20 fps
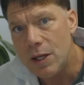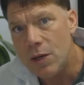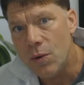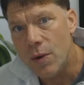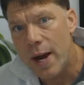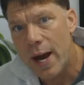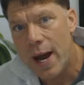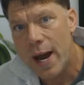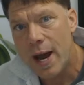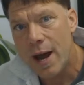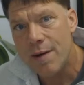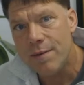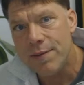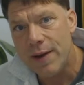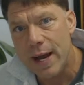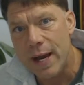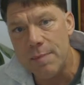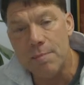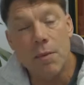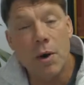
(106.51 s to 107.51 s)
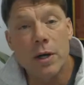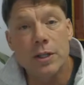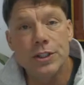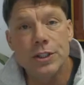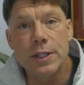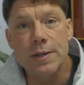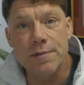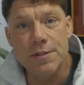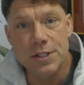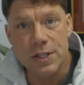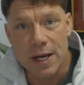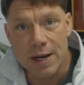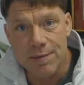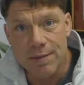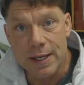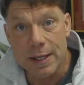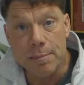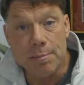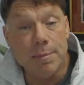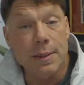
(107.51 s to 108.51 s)
you have a margin of
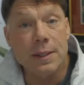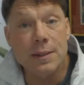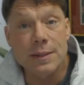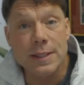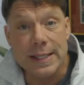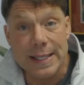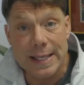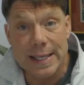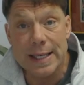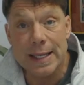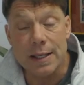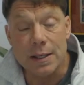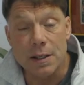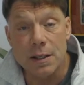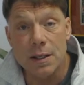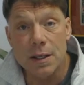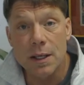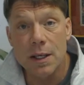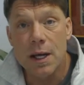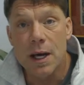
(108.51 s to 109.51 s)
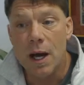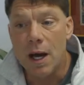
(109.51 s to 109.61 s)
safety built in